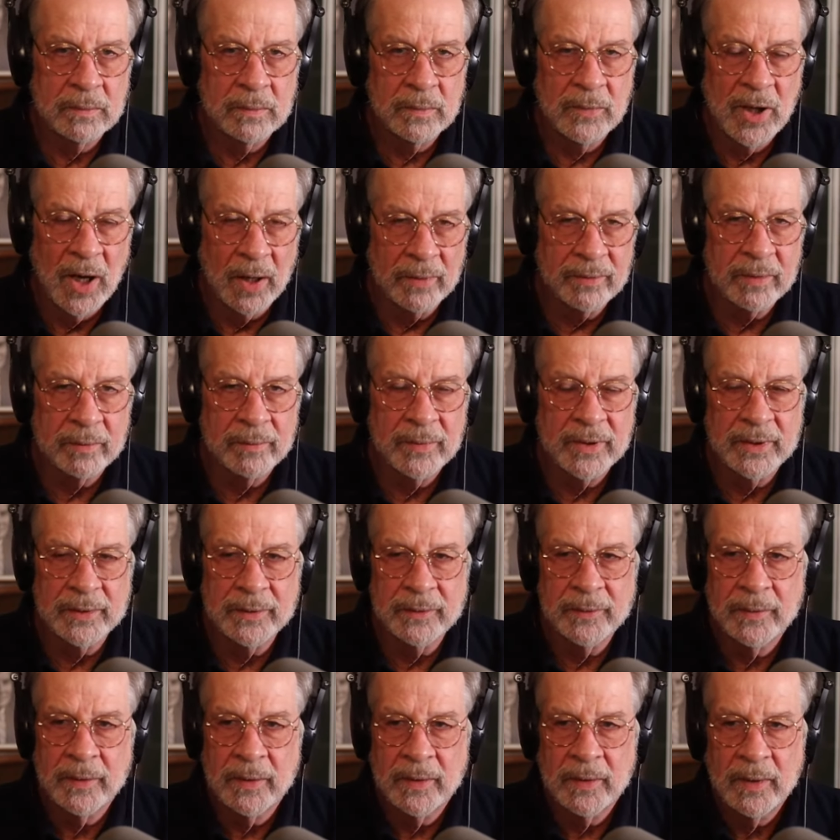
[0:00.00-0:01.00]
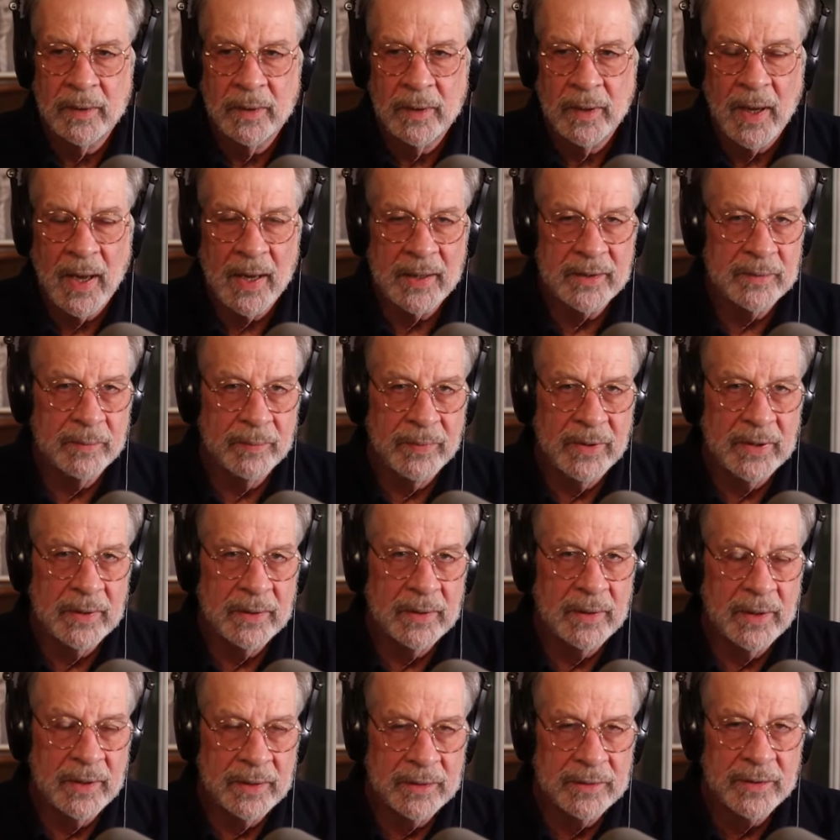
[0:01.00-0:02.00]
government has
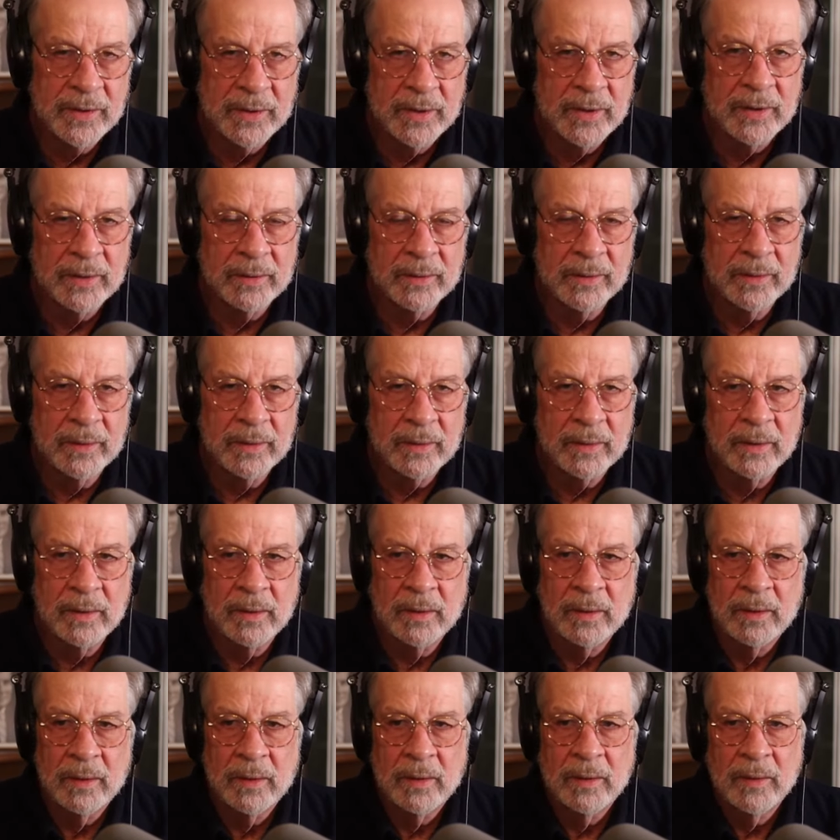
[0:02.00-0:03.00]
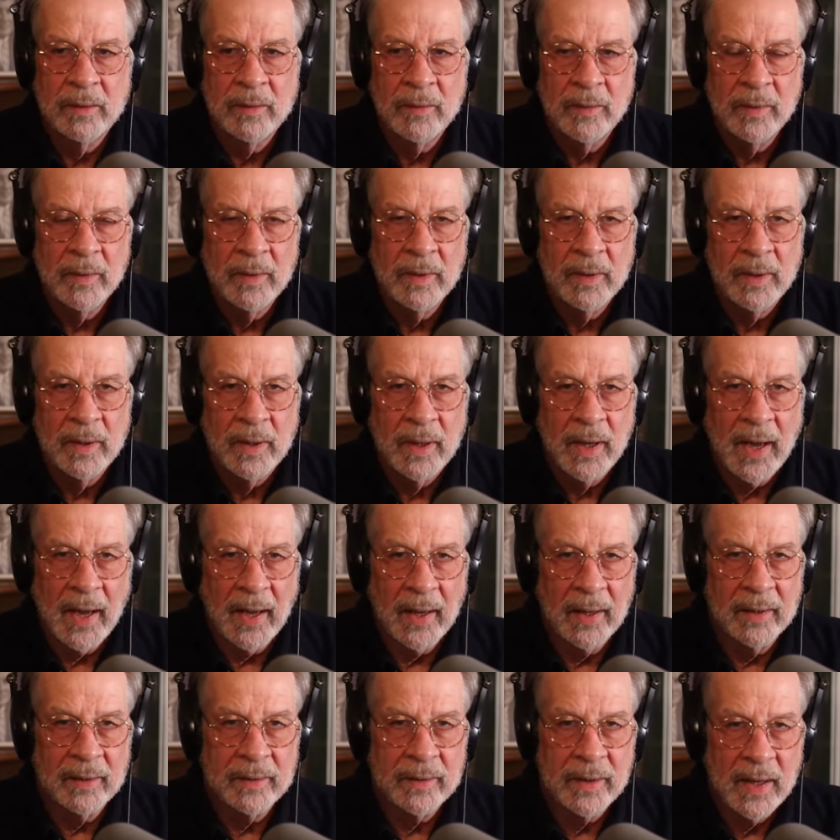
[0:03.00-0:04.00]
been engineered,
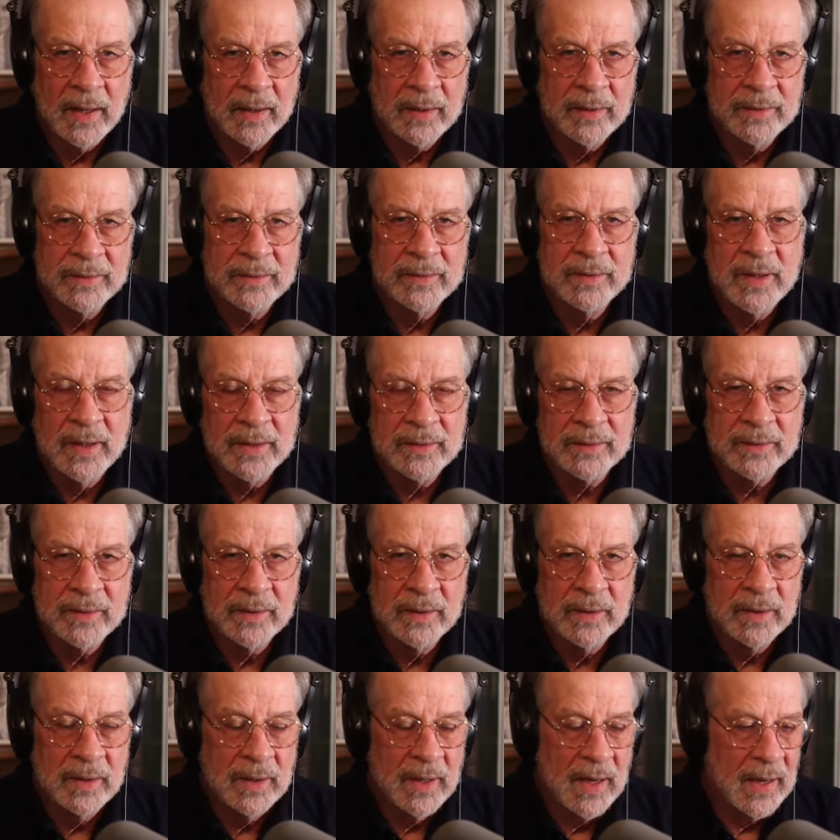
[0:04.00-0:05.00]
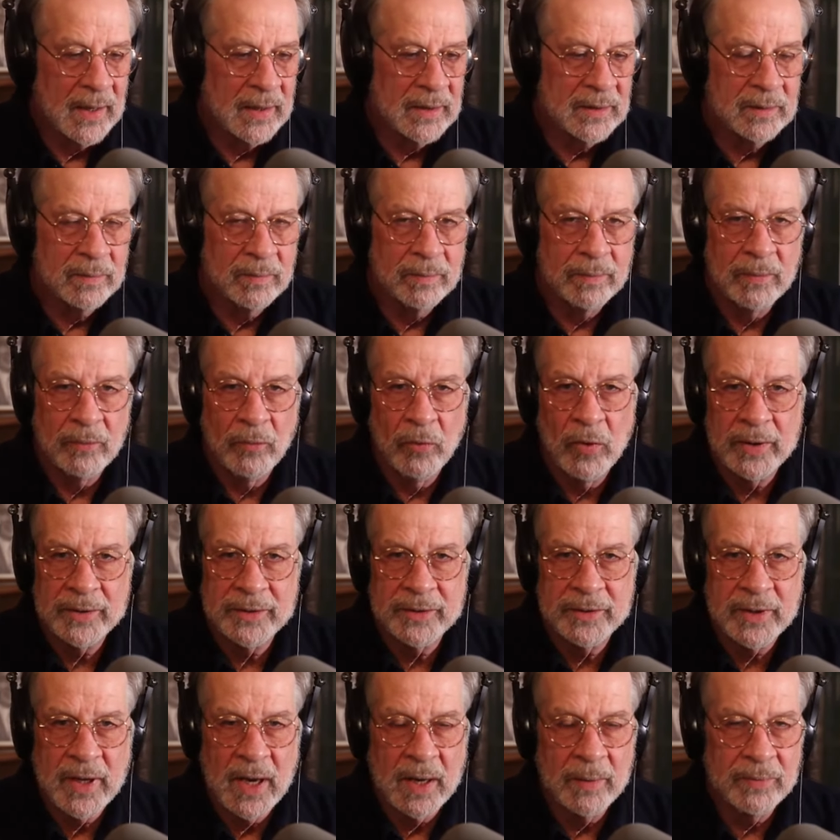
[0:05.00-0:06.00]
and that his destiny was
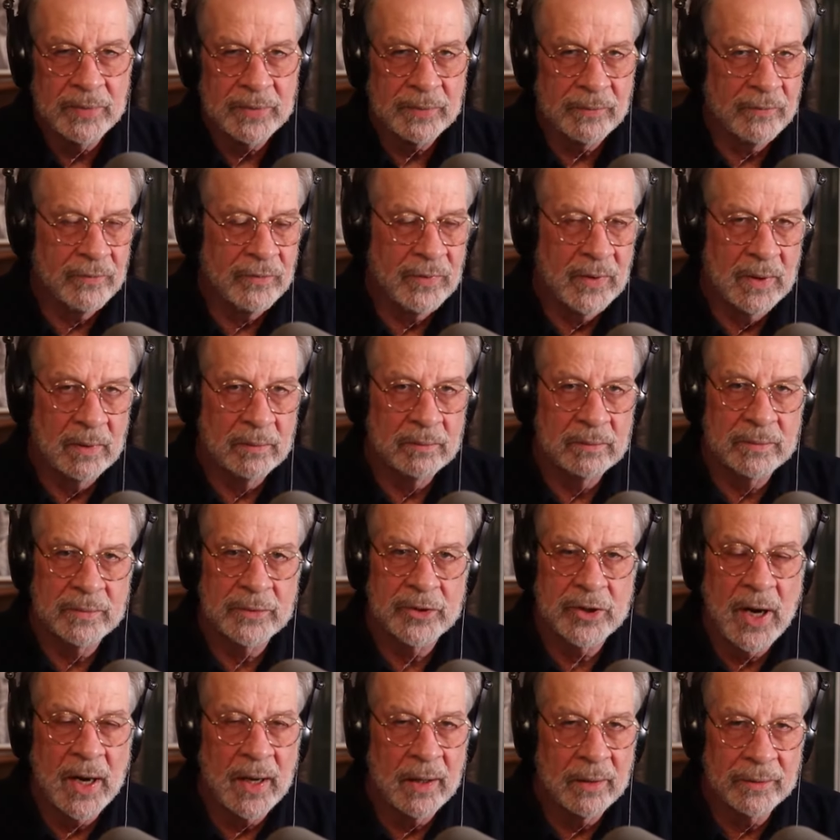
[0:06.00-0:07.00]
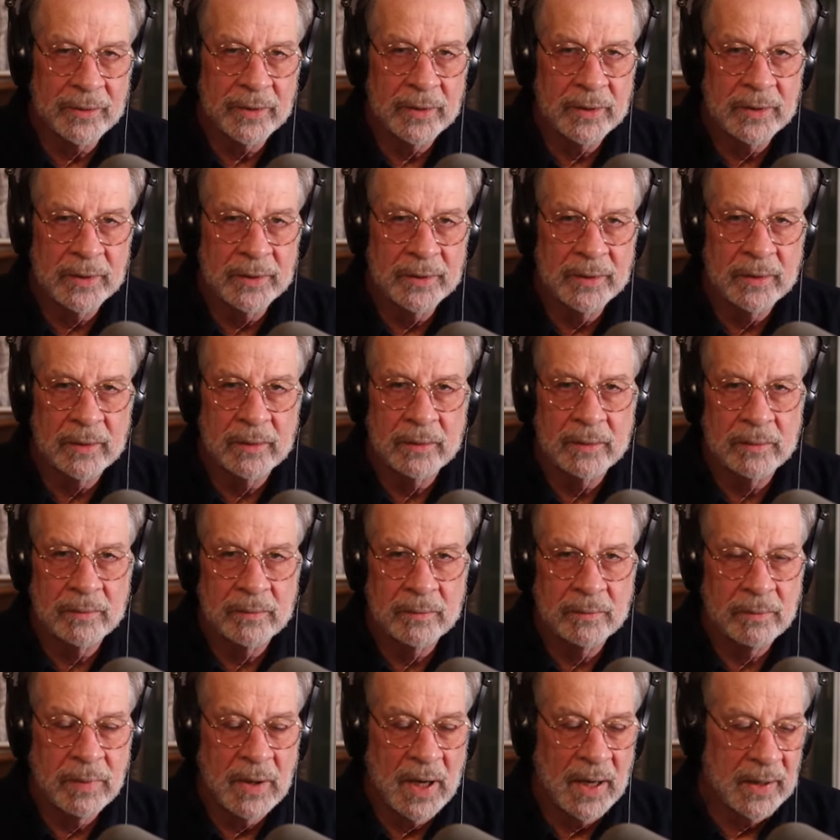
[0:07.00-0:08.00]
shaped from childhood
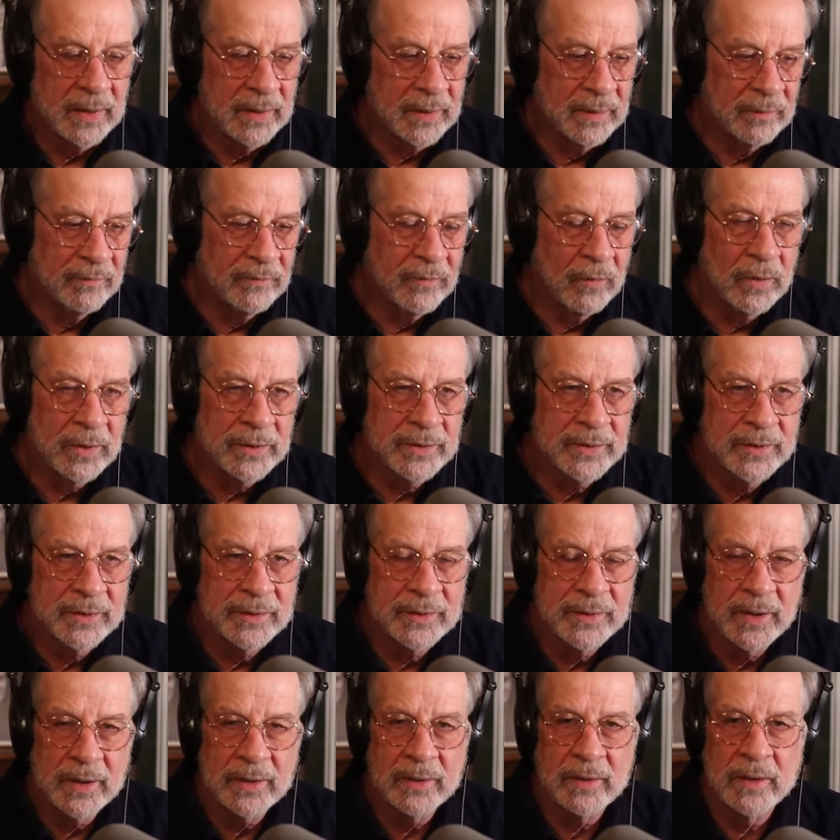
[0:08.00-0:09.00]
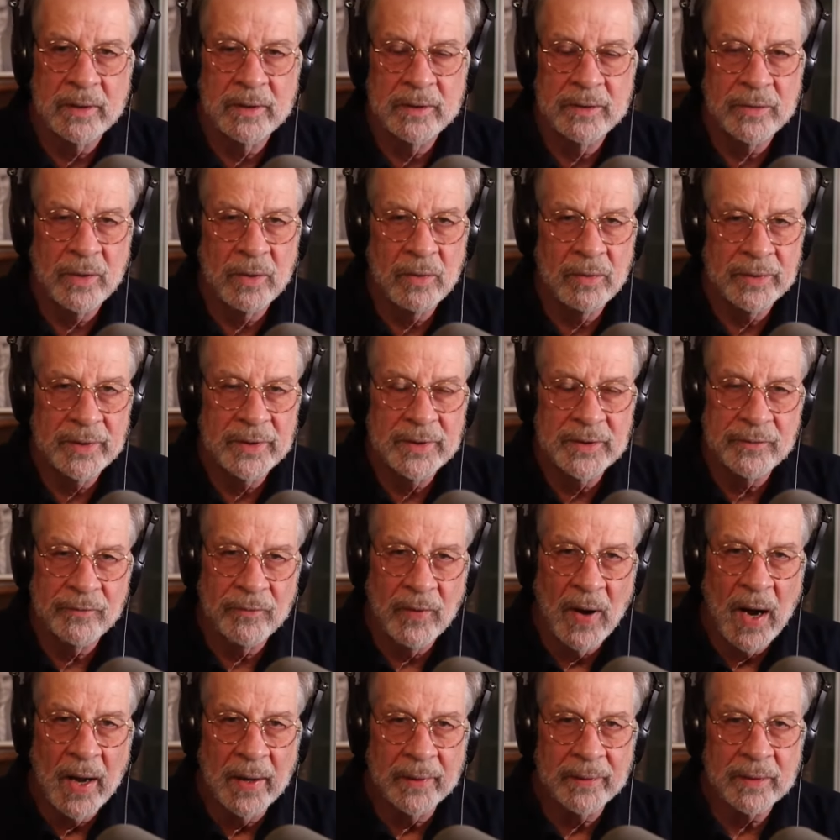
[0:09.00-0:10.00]
by the forces that controlled his
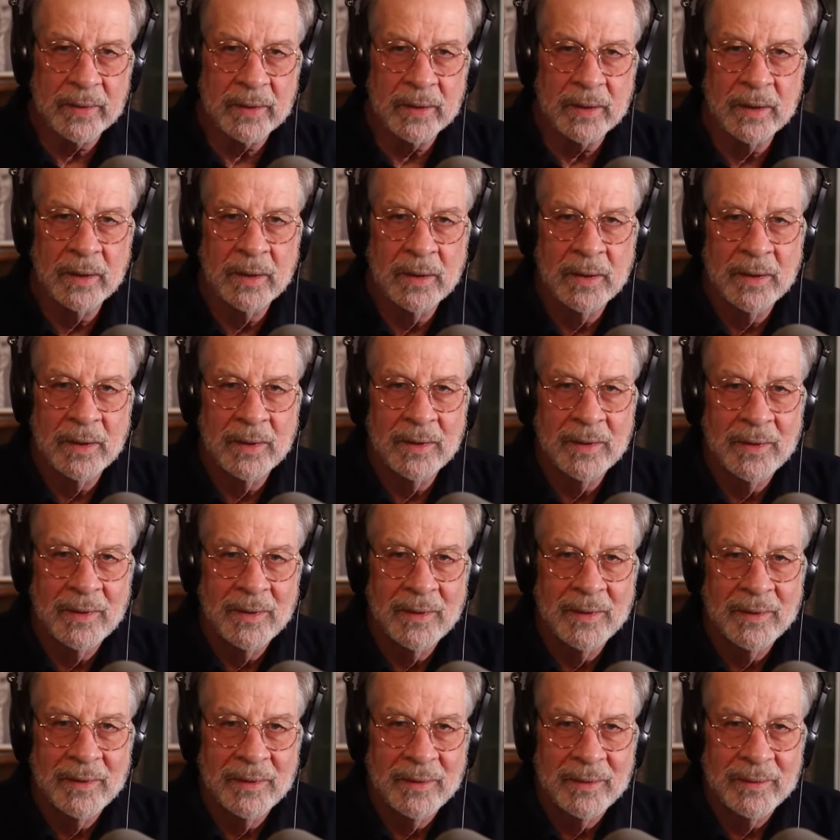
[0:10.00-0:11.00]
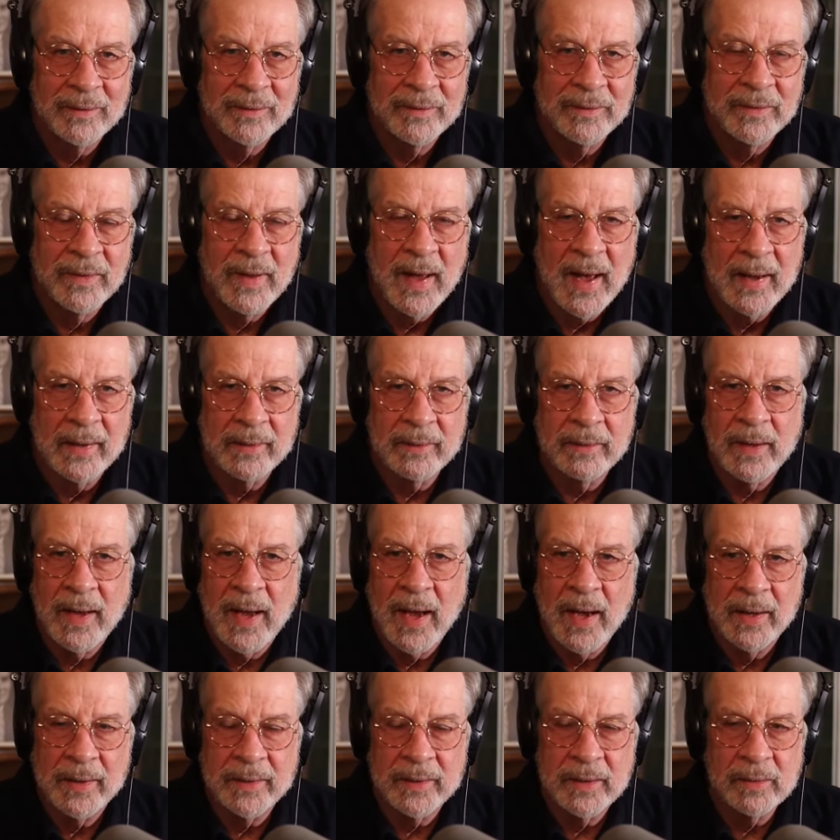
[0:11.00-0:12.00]
father that
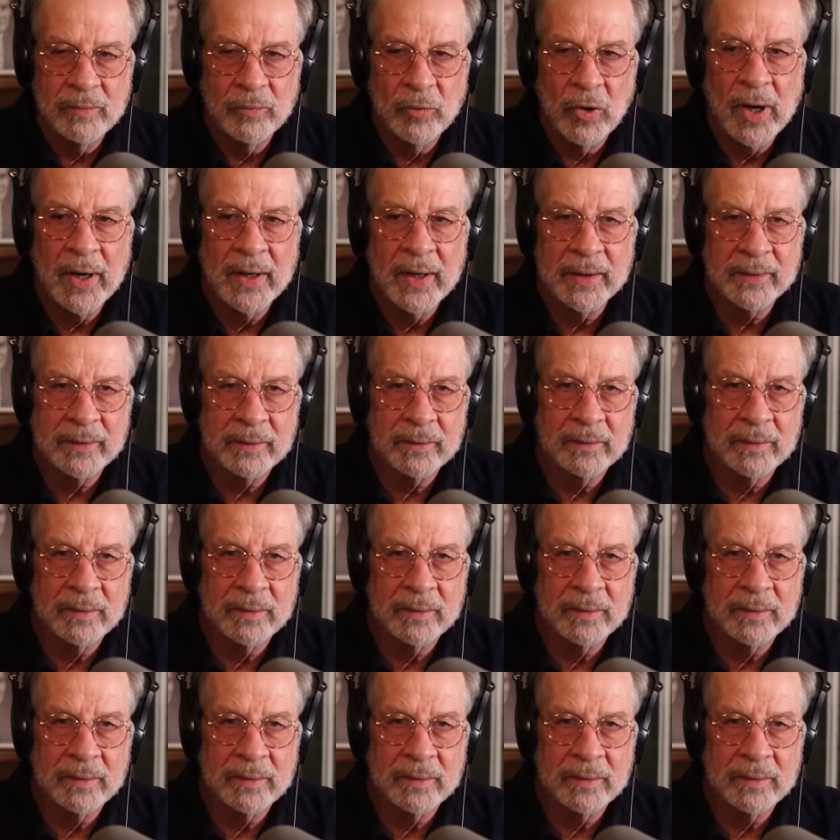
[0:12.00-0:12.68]
had him write